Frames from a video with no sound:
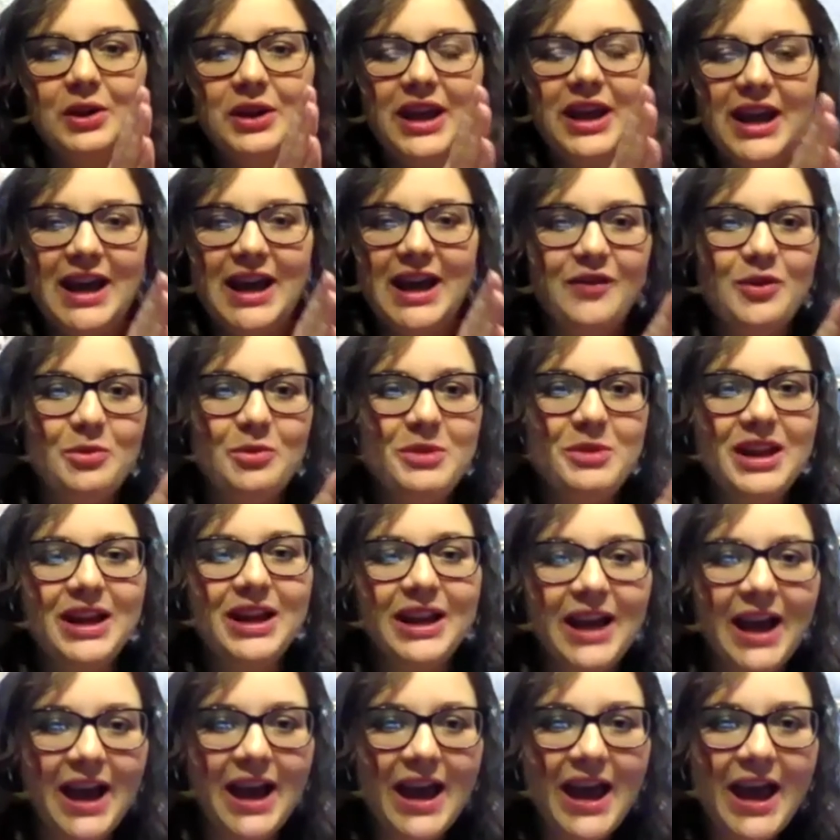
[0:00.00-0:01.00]
okay, I have a
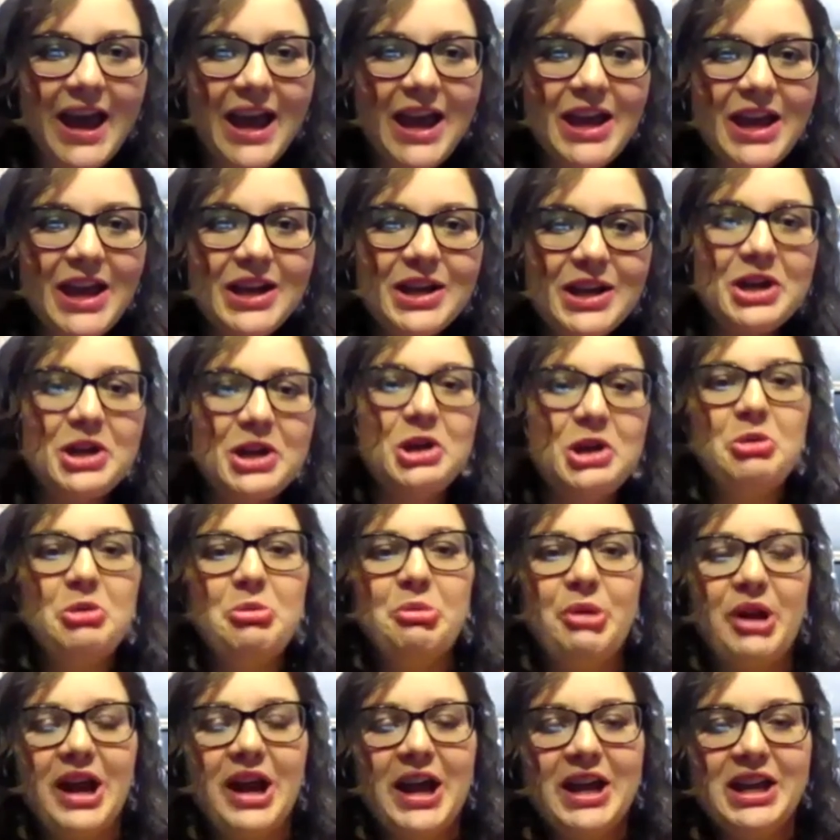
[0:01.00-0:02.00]
meeting at 8,
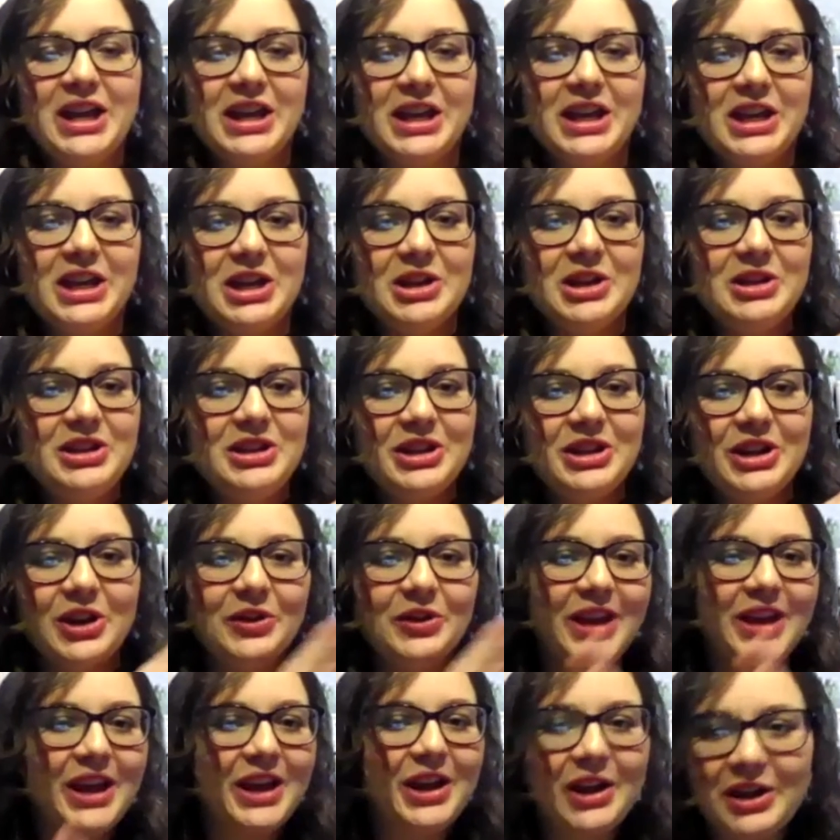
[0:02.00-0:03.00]
but I can, you
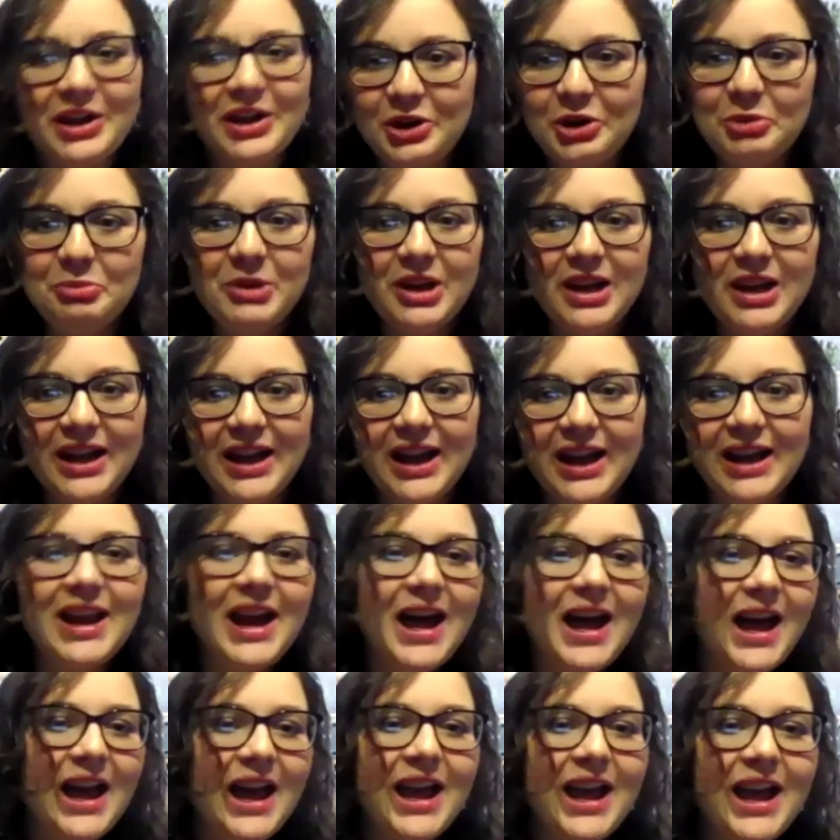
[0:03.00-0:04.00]
know, get at your meeting at
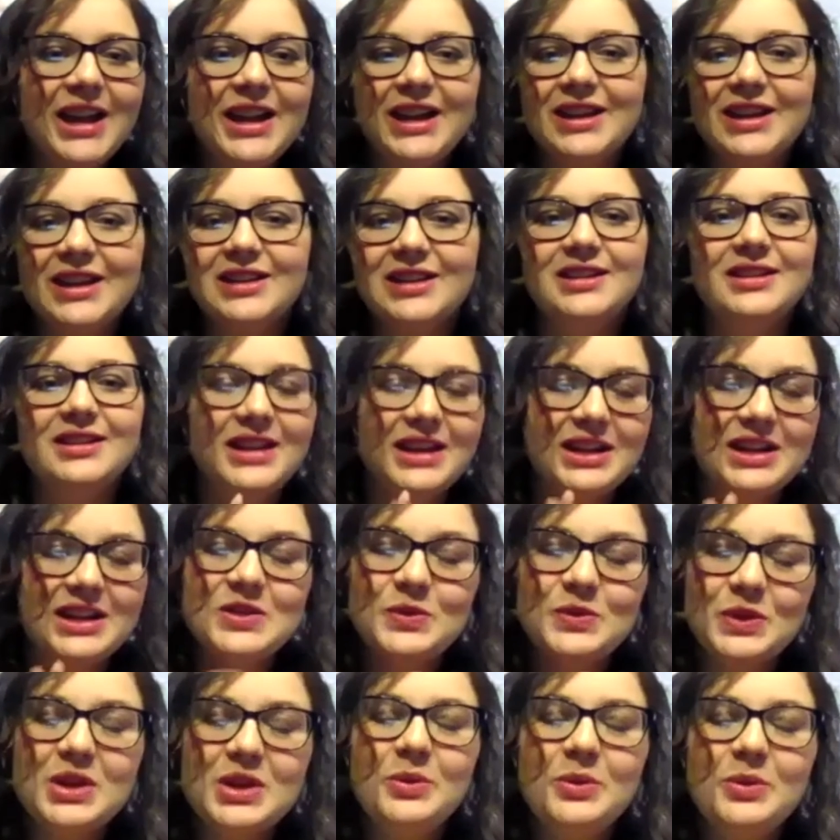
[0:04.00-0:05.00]
9, and
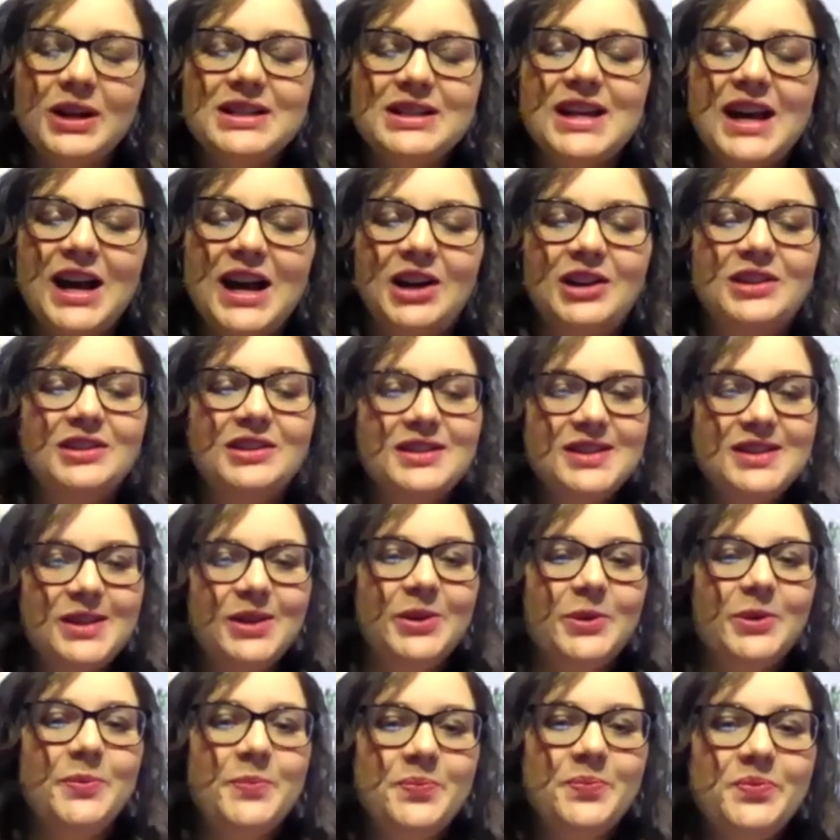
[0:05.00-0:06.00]
it's really worked out.
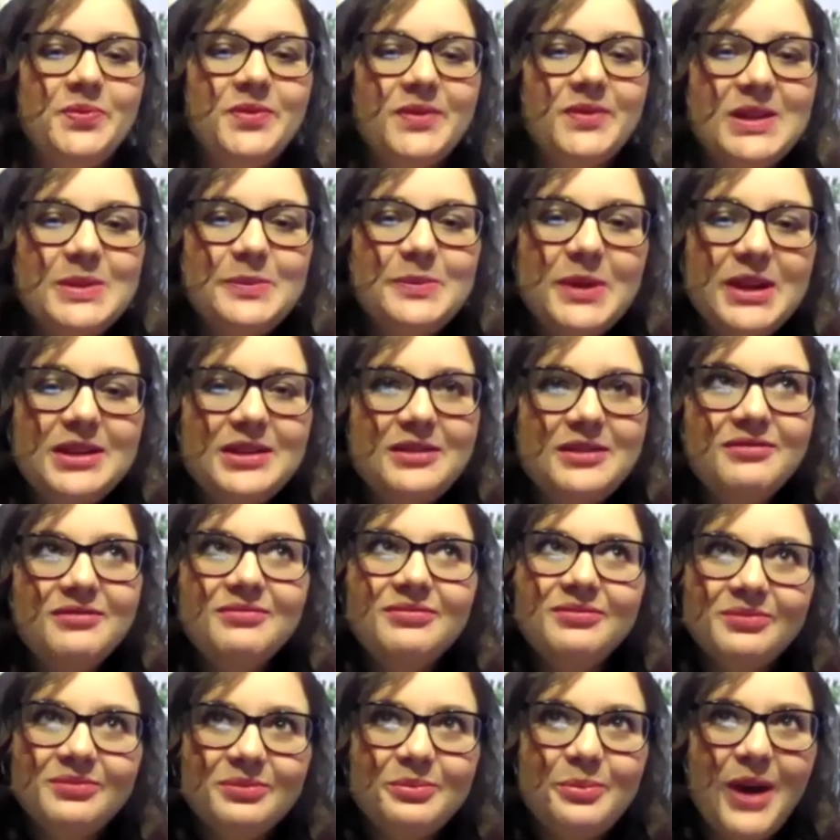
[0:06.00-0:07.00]
So it's been
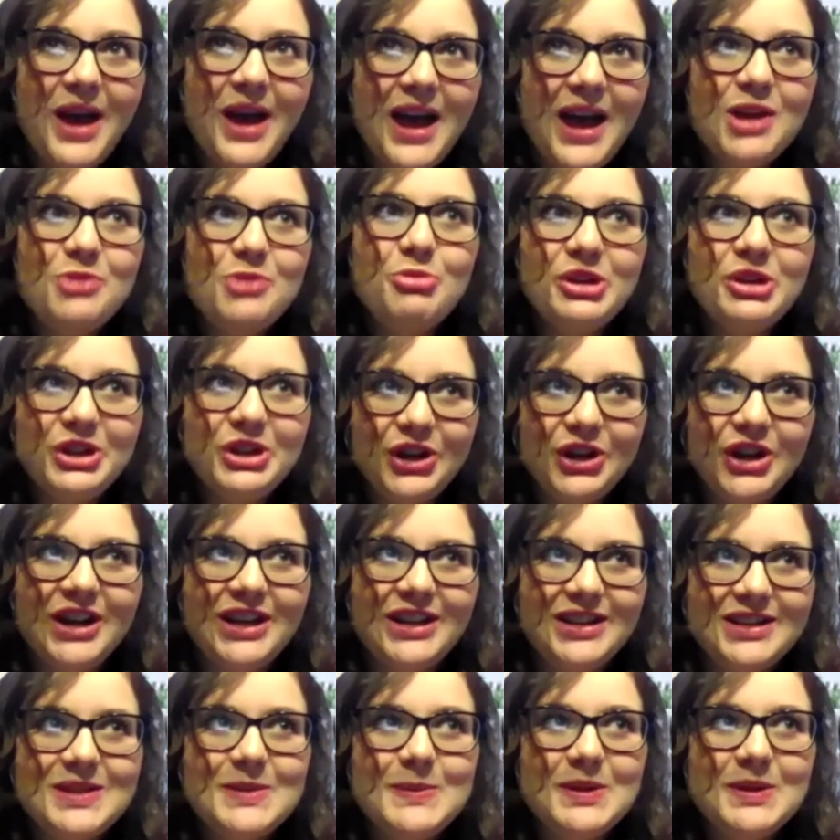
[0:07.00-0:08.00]
bad, but
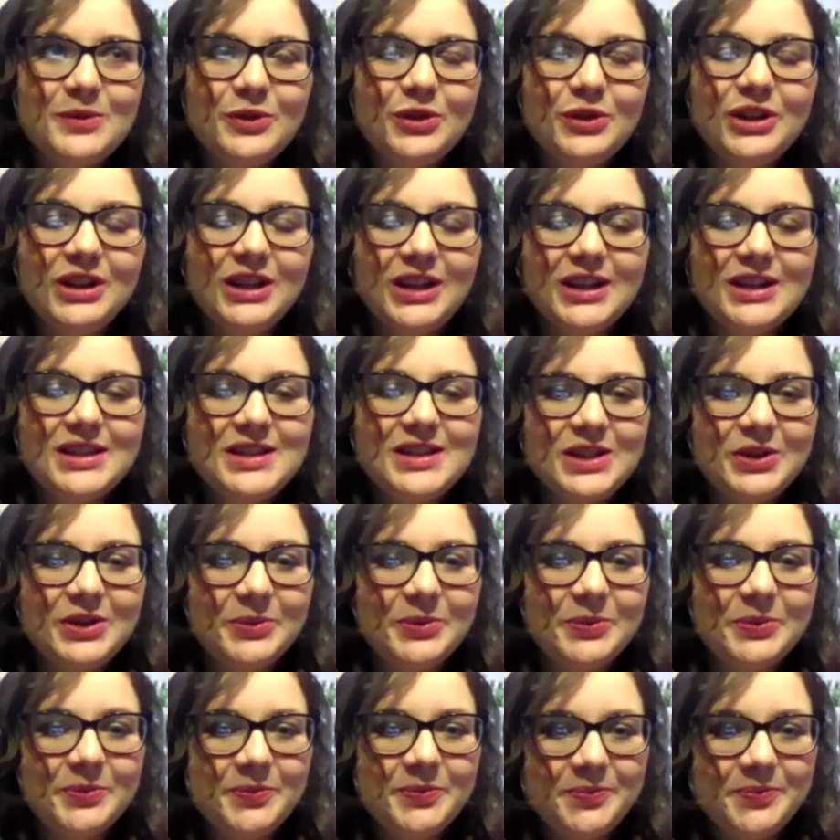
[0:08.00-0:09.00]
good. It's been really good
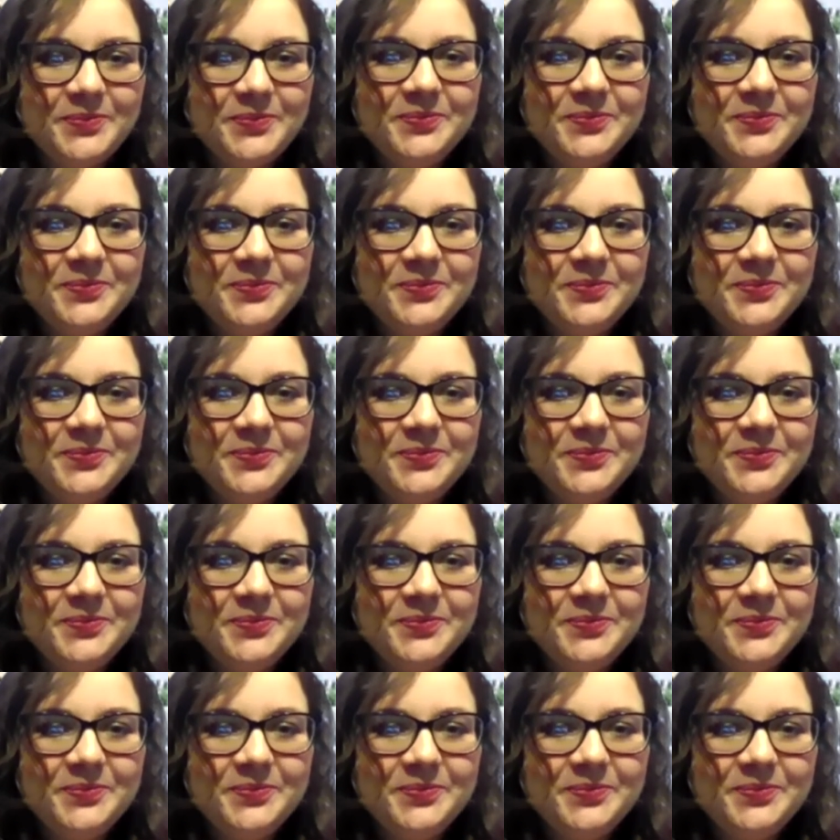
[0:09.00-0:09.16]
too.